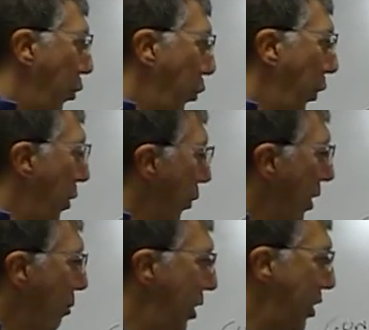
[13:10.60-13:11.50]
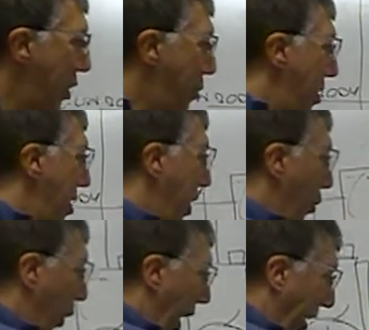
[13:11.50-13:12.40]
When the printer's printing
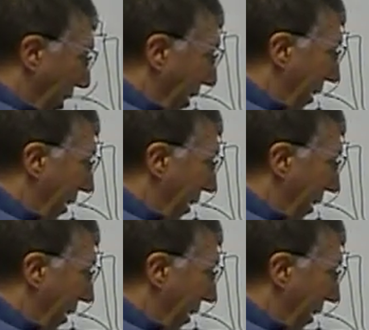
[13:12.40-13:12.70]
well,